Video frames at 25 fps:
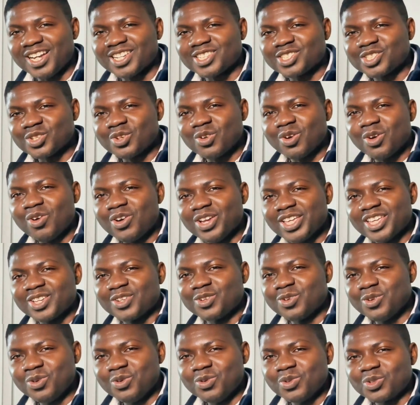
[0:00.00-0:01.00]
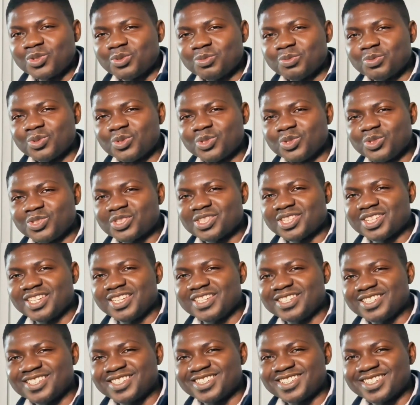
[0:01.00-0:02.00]
and score a goal to produce
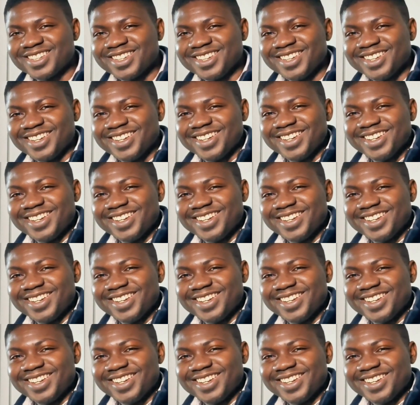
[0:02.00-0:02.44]
kids.